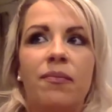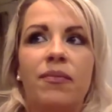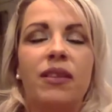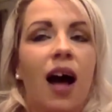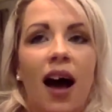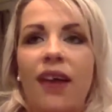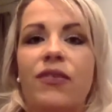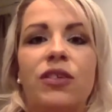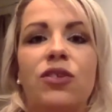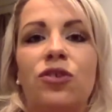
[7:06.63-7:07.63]
Live
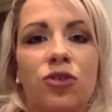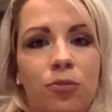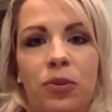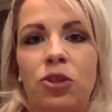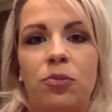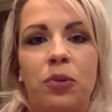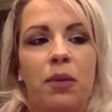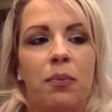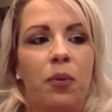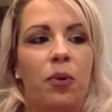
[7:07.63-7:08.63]
is super duper
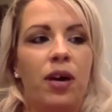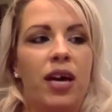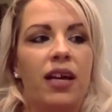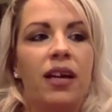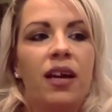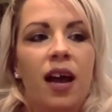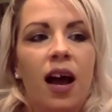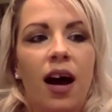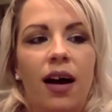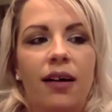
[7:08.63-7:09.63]
important,
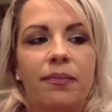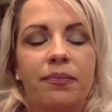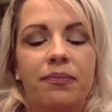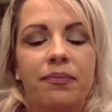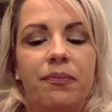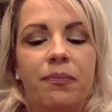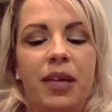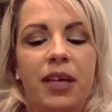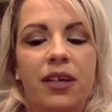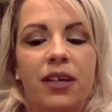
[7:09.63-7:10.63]

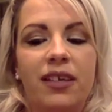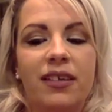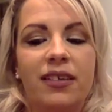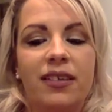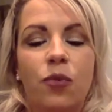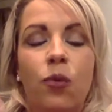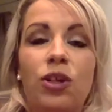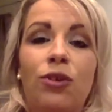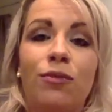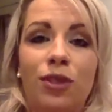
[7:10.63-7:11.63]
because when
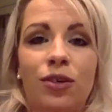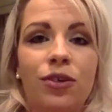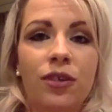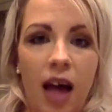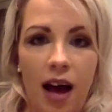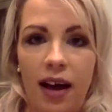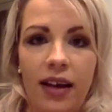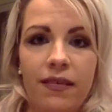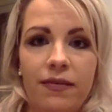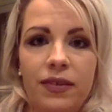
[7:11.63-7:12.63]
you do your
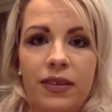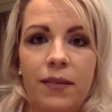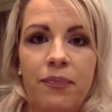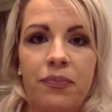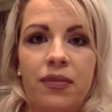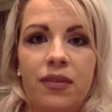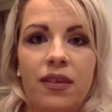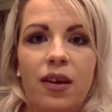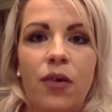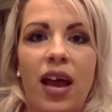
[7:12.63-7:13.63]
lives,
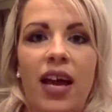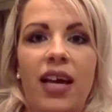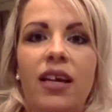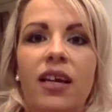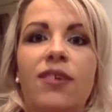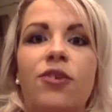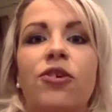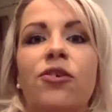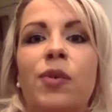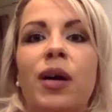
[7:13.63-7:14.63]
okay,
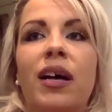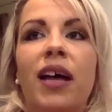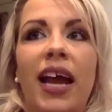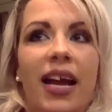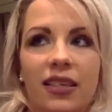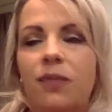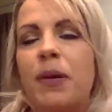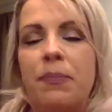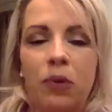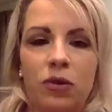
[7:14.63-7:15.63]
you ask
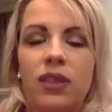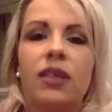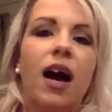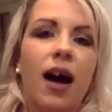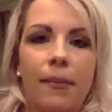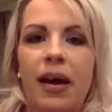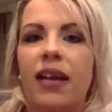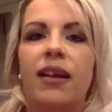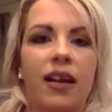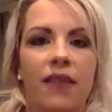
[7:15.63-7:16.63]
people to
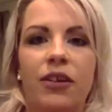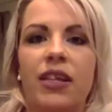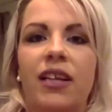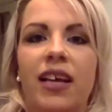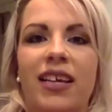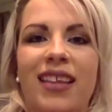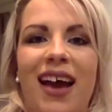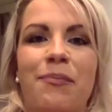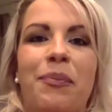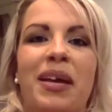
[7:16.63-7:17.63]
comment and everything like
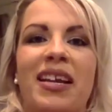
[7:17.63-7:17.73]
that, but